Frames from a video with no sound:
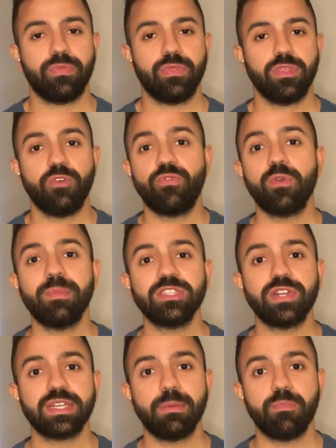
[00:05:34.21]
Now for
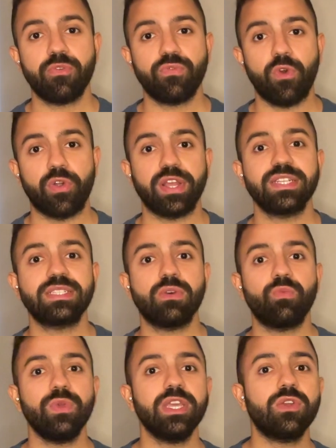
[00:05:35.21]
metric number 4, it's the
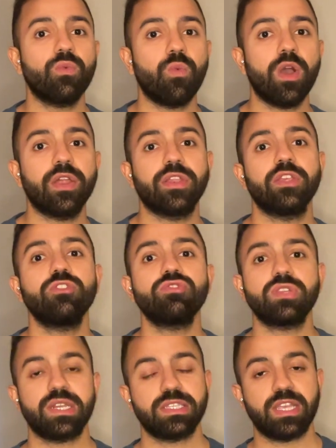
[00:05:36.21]
week 1
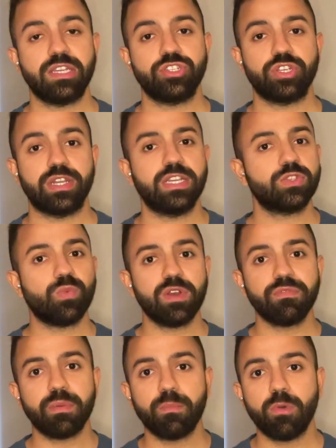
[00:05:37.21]
user retention. It's one
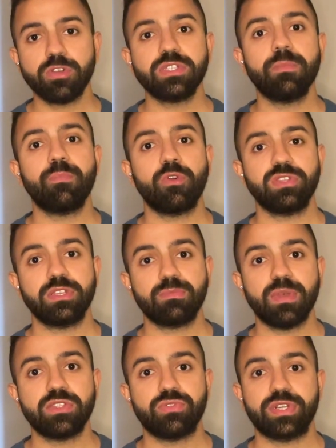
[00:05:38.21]
of the most important
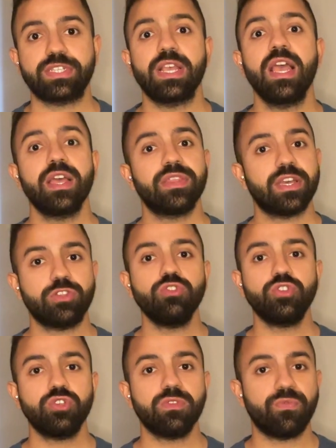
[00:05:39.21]
metrics that you
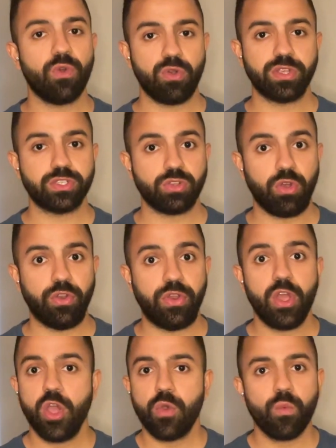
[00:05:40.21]
should focus on.
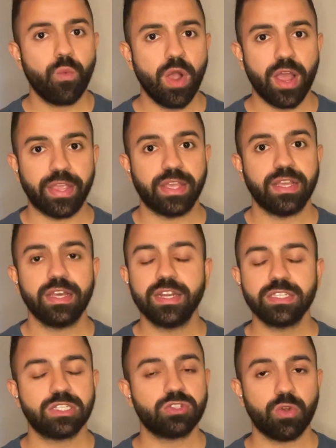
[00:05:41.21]
Why? It
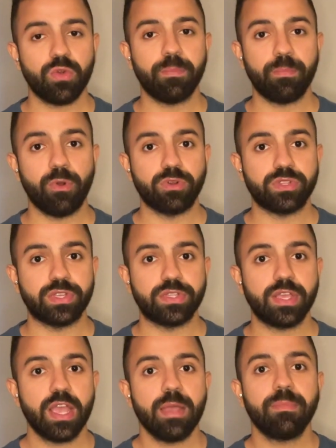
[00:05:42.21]
is so important.
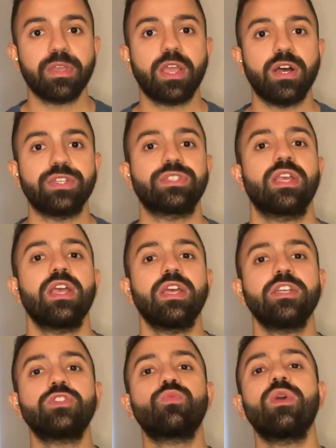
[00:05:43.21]
Because
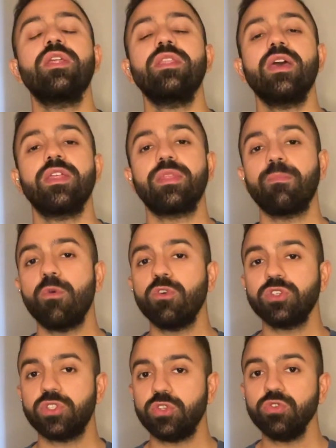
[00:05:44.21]
it's when the
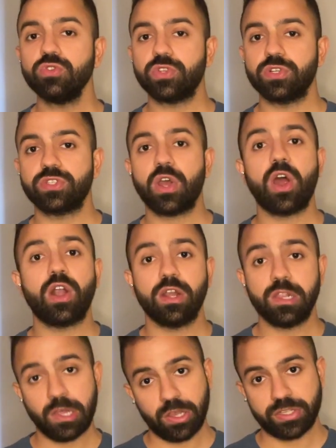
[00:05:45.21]
most users are
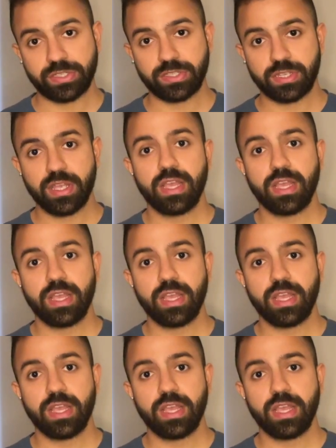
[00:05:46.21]
lost.